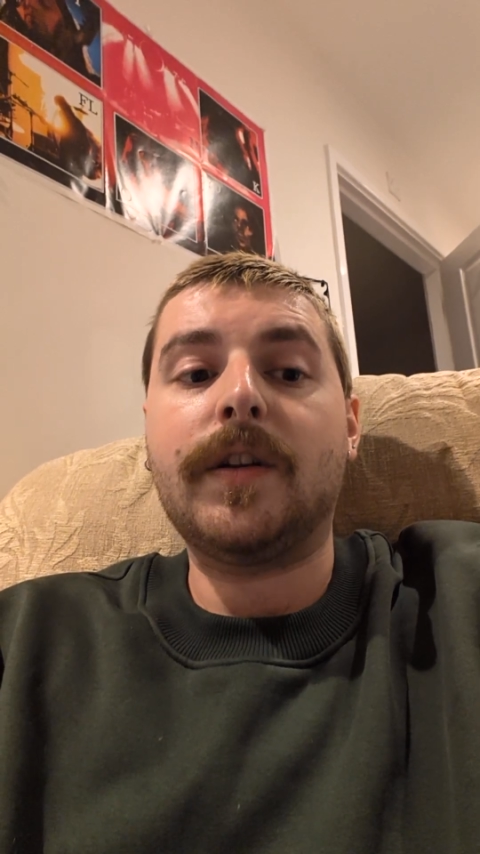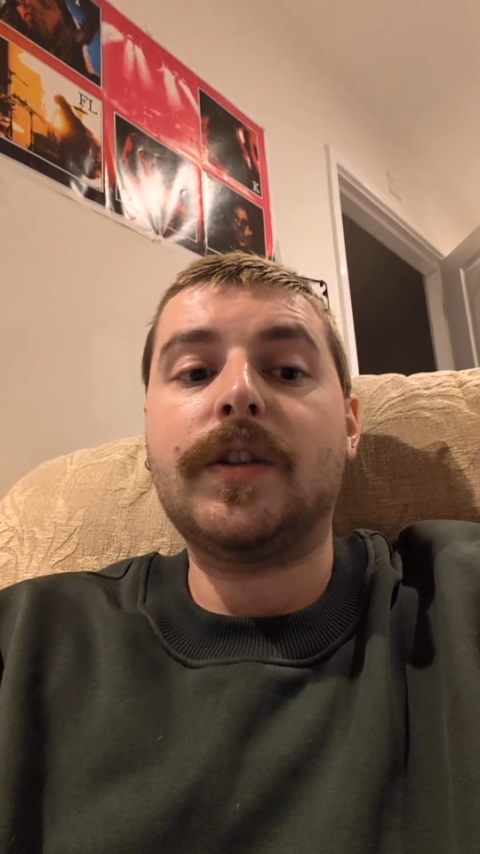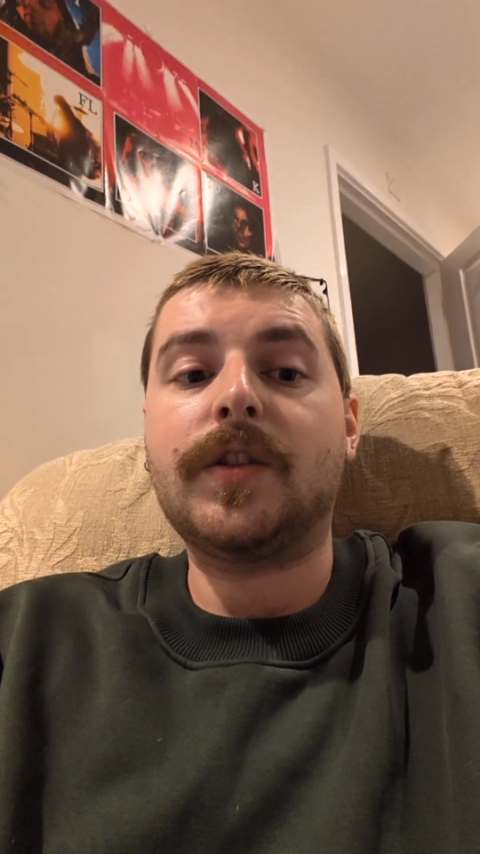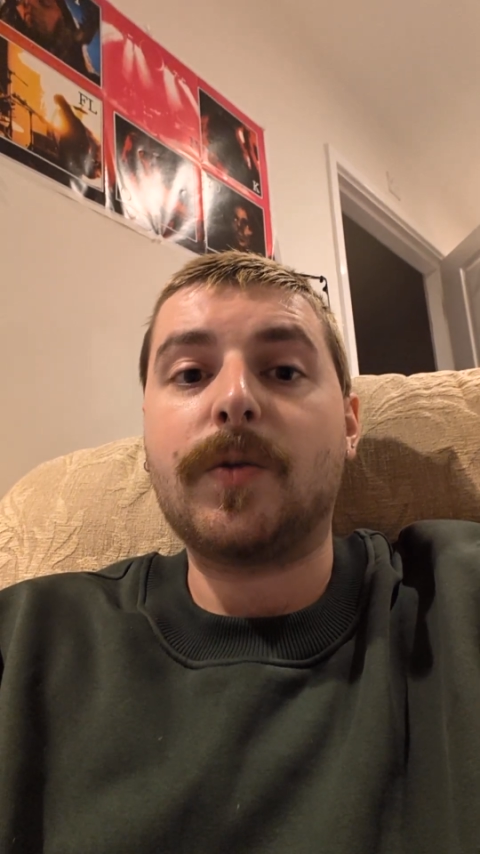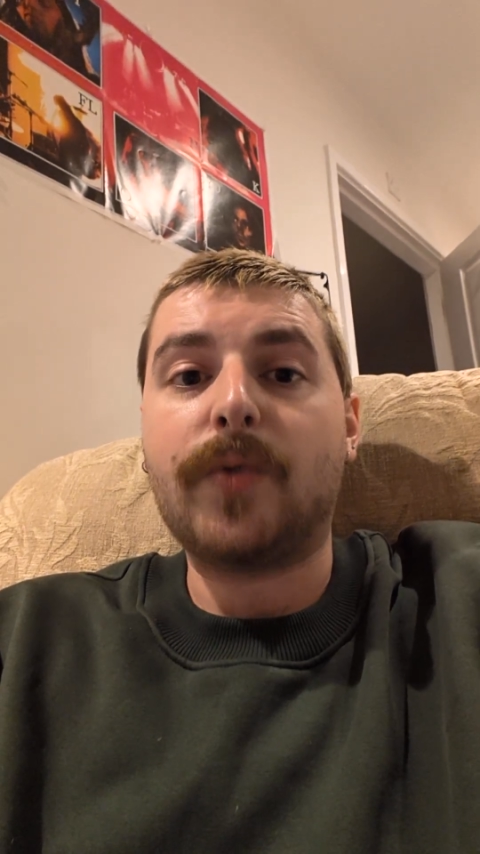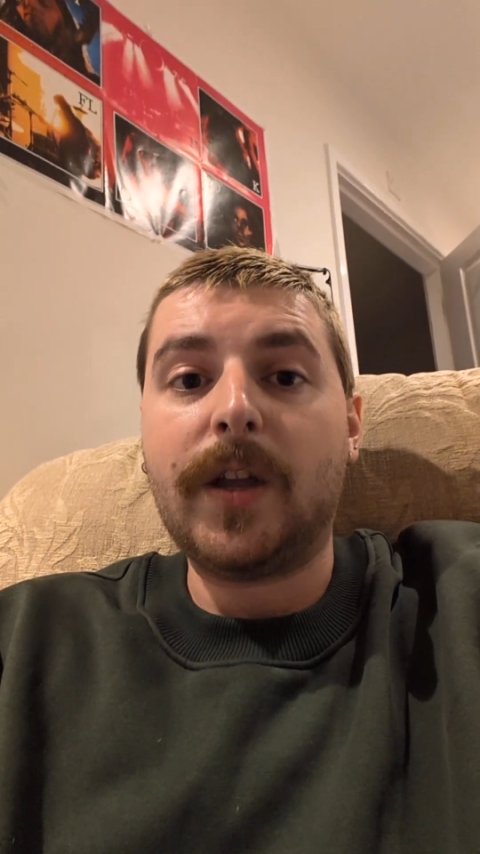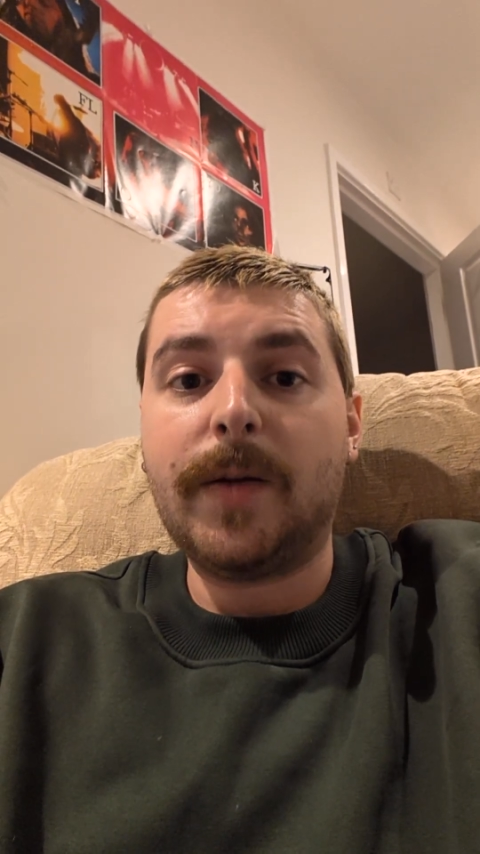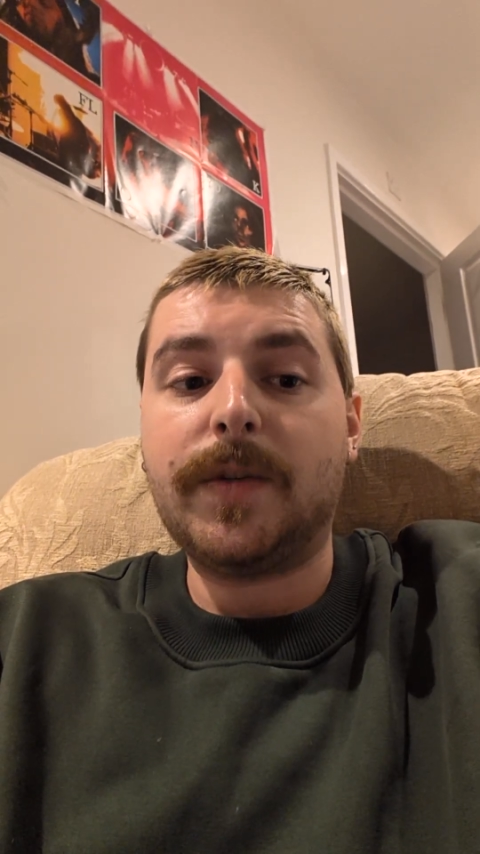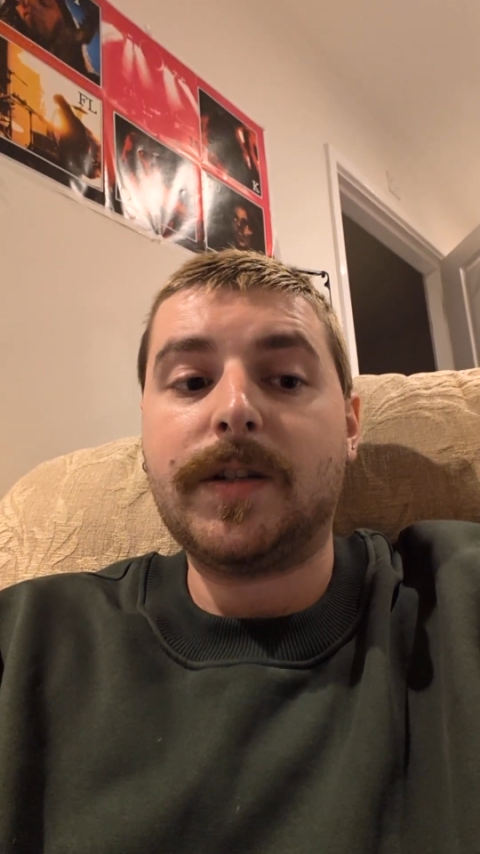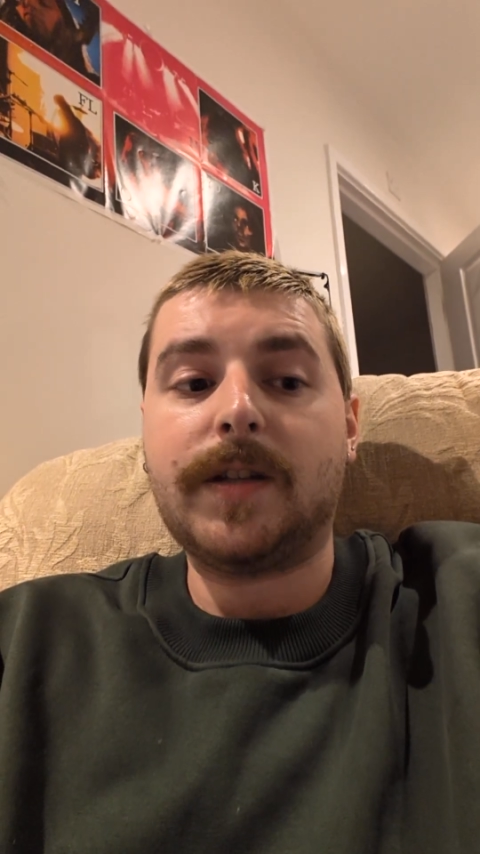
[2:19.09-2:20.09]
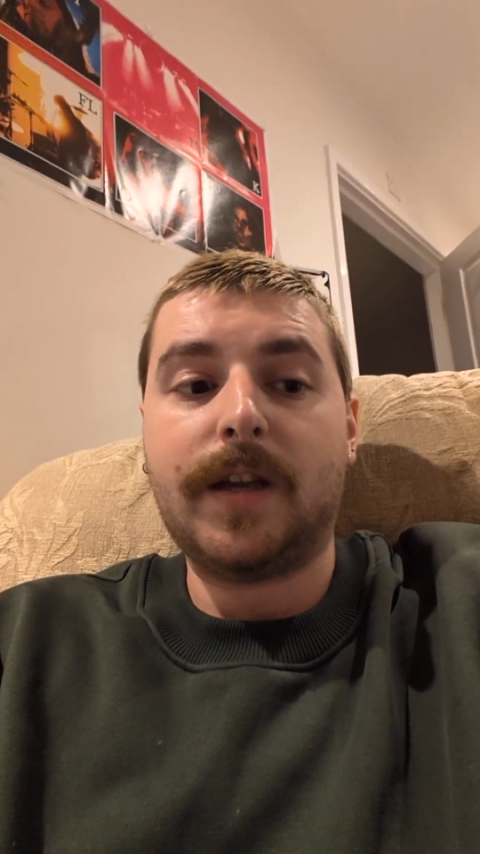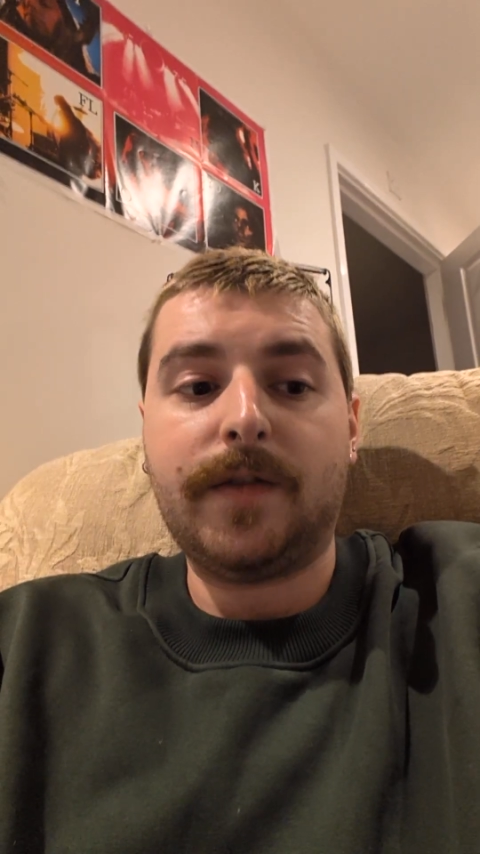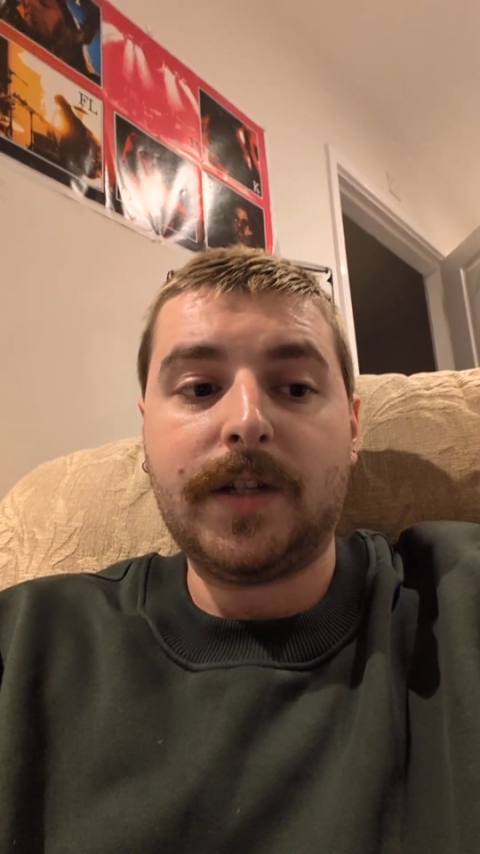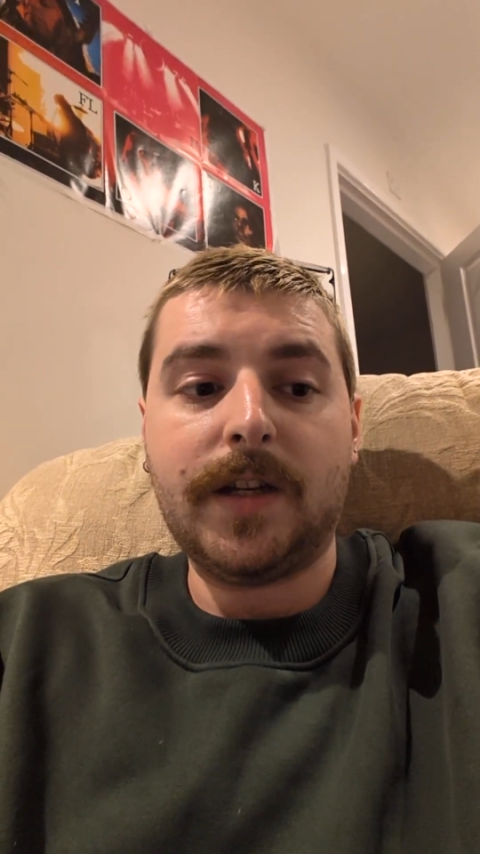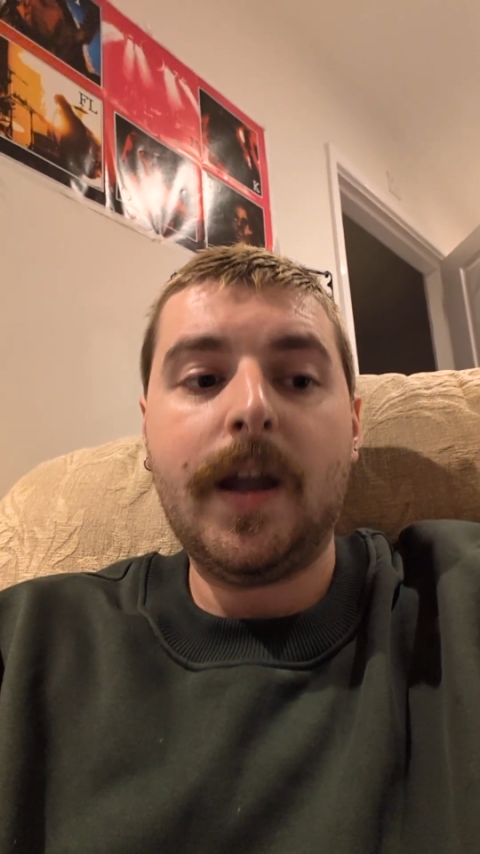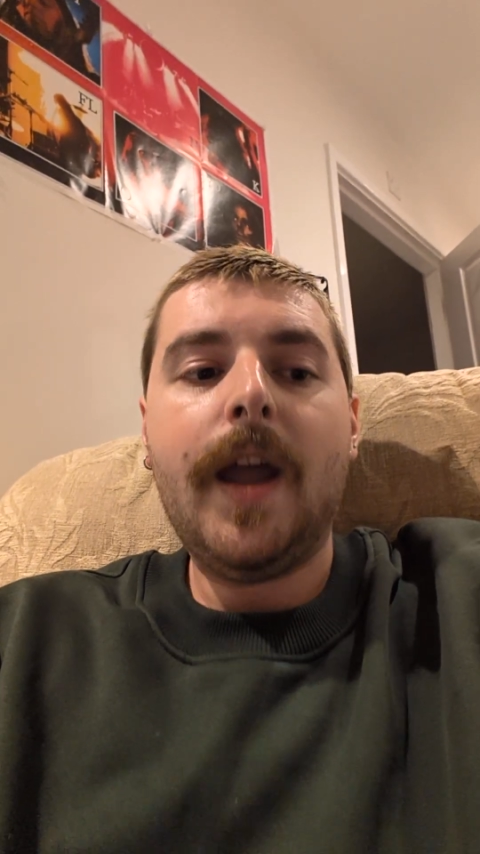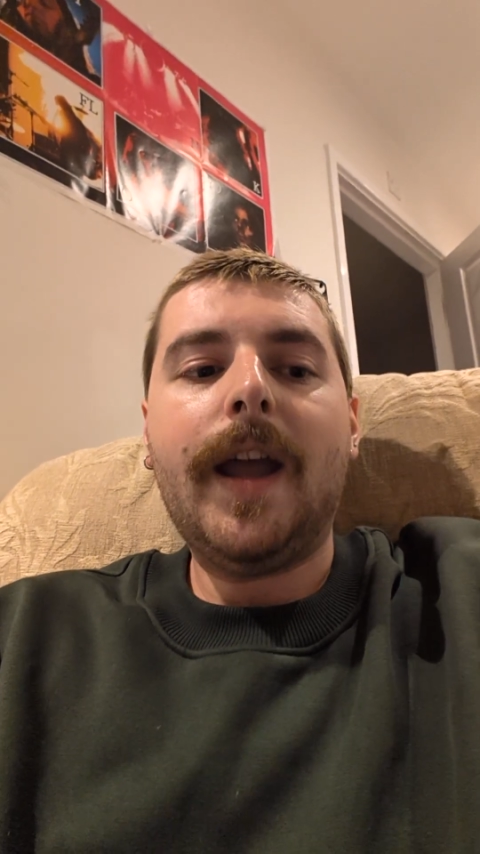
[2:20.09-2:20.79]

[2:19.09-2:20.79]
and so bring him to safety.